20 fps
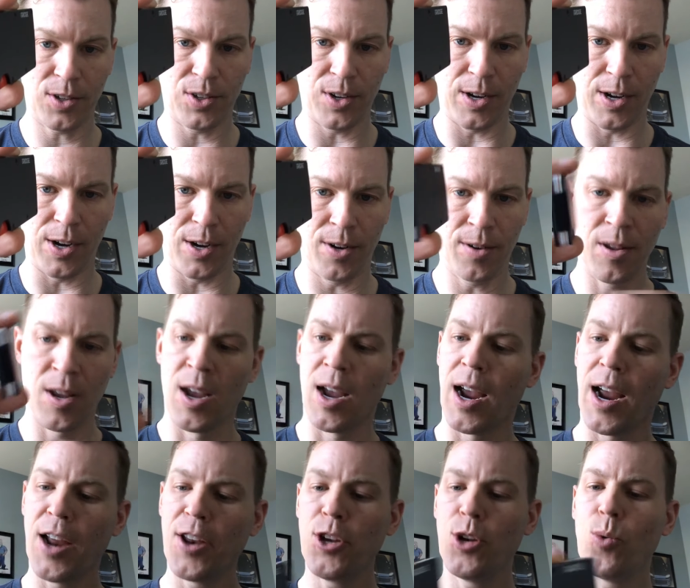in here
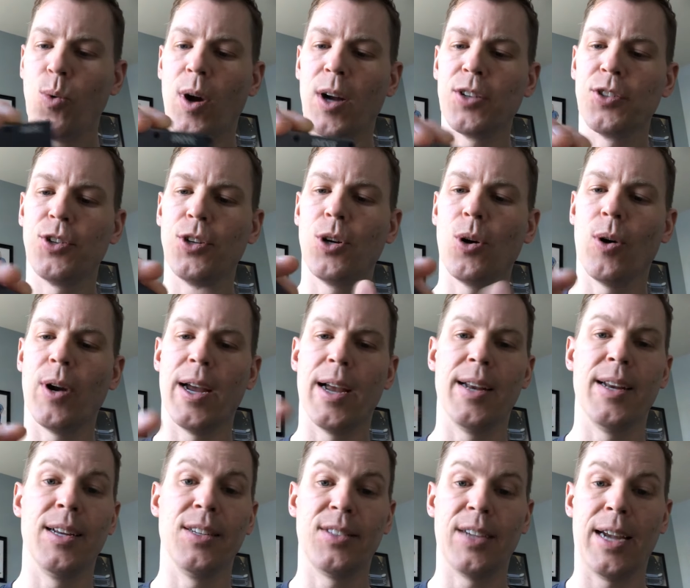and you want to go ahead
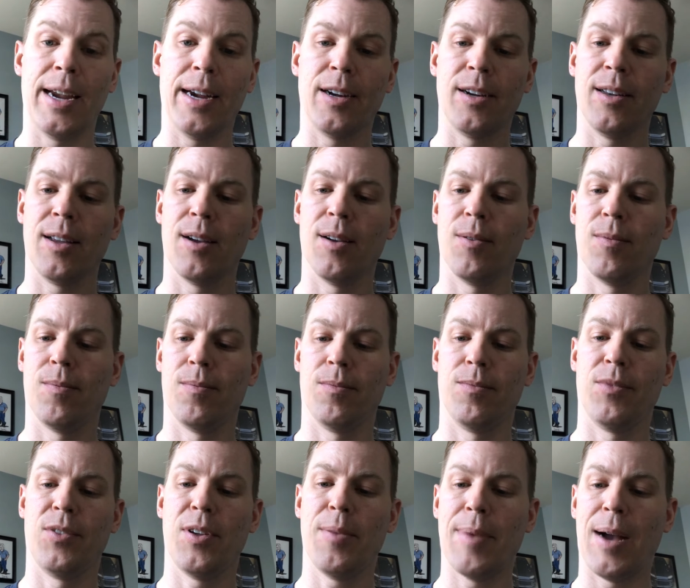and take
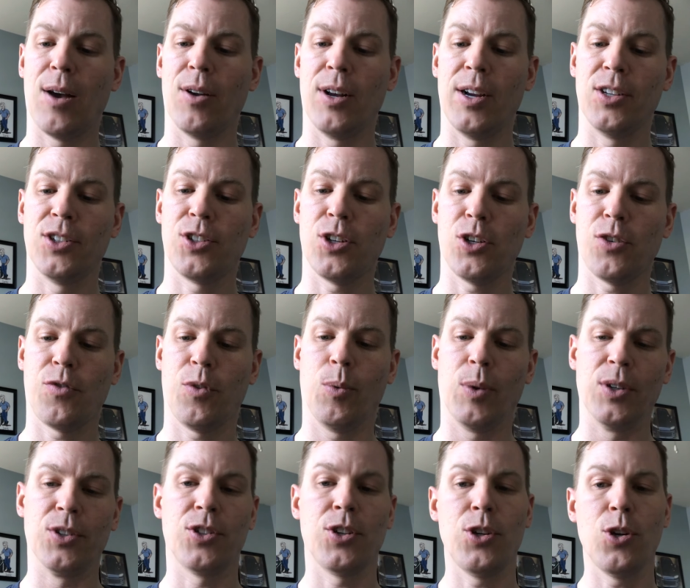them out and search for one?
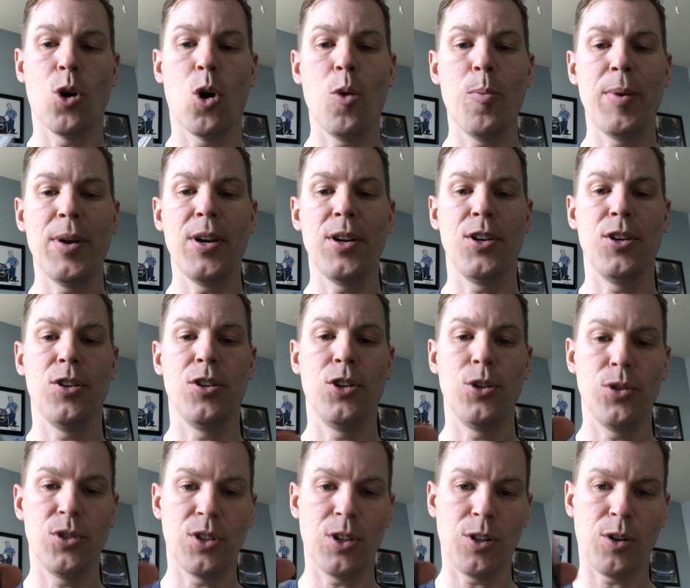So you open it, you
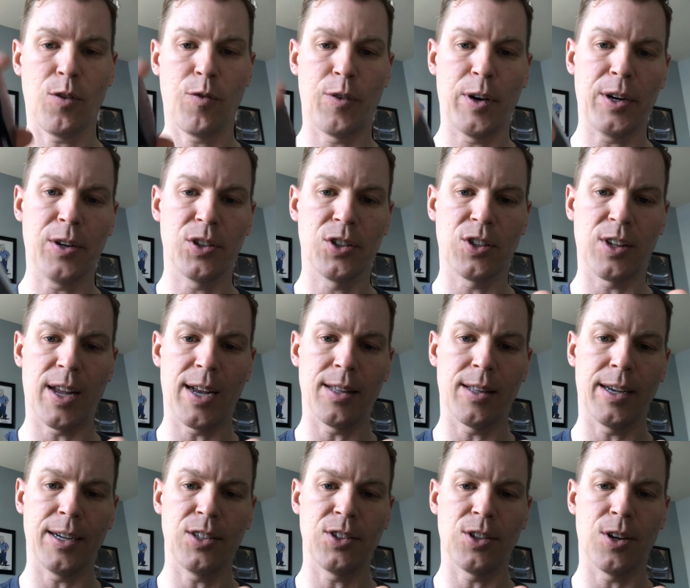use the little finger slot
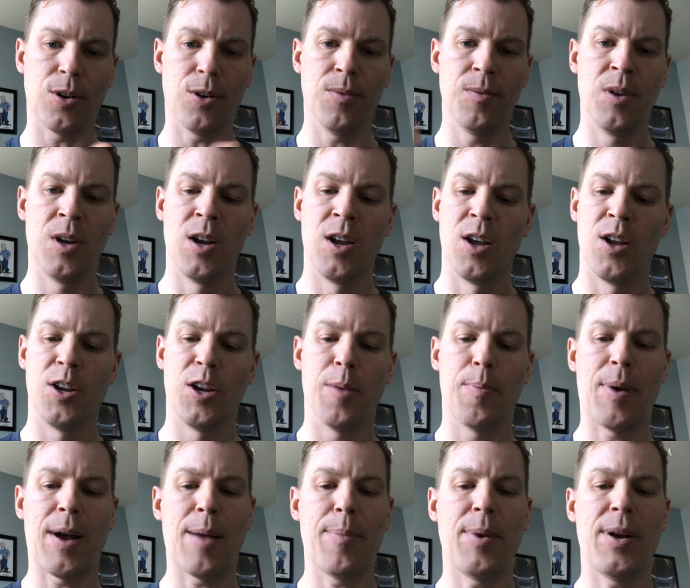like so, you
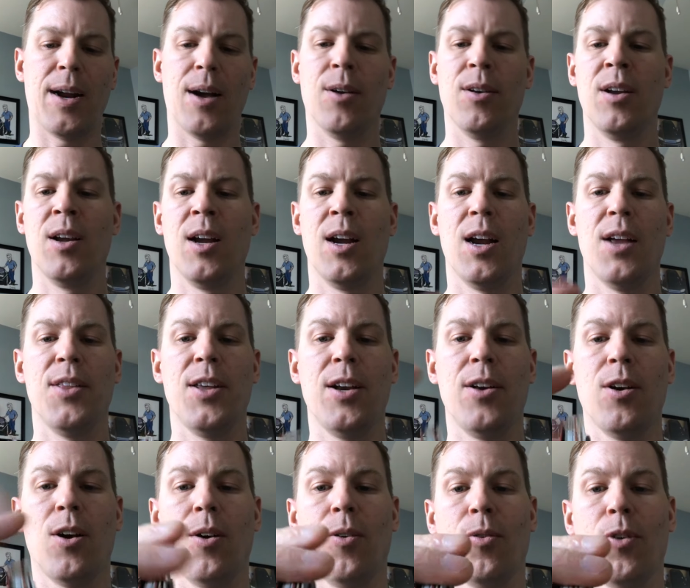pop it out, and then
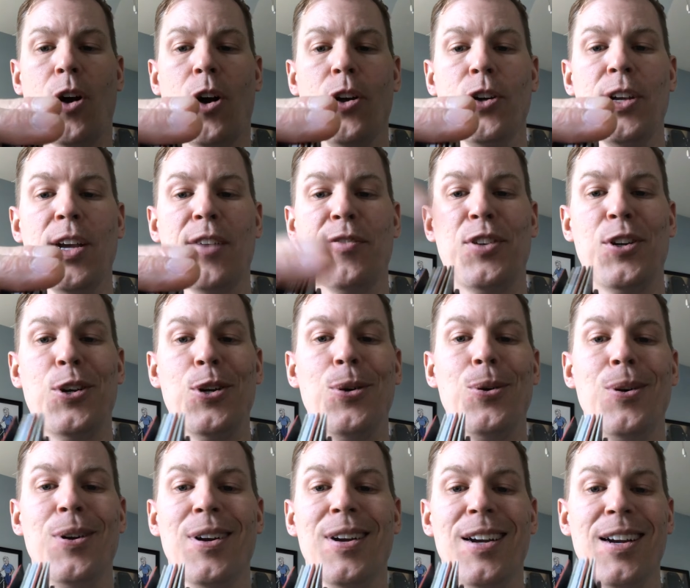all you have to do
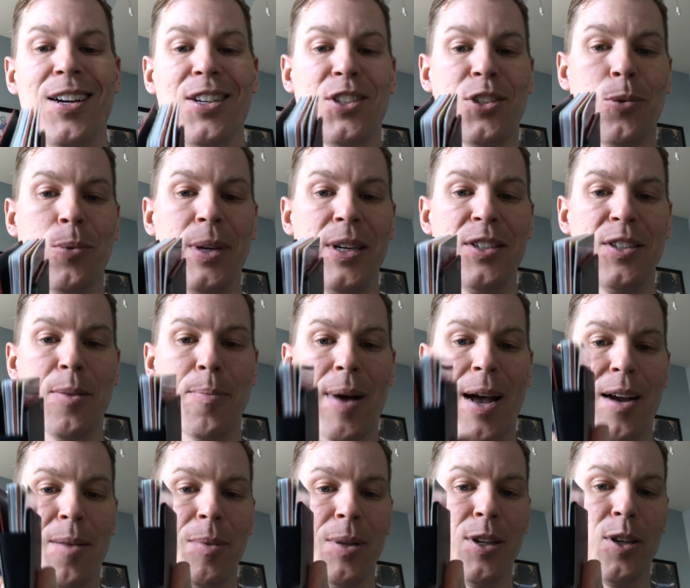is squeeze the
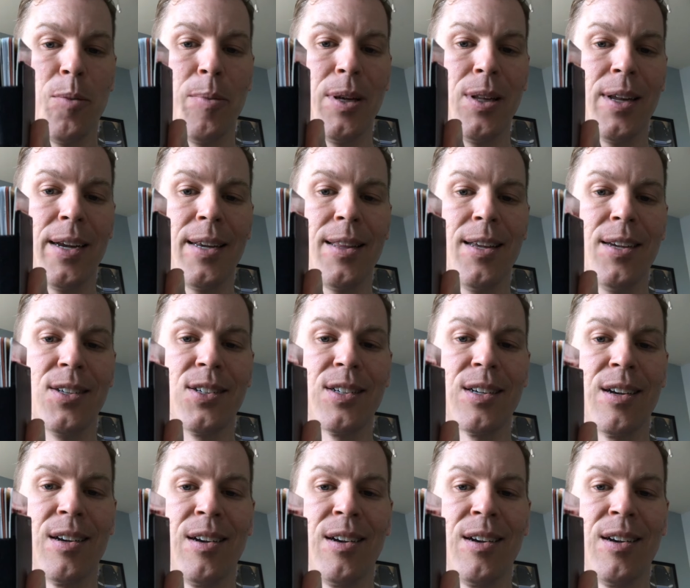bottom a little bit like this.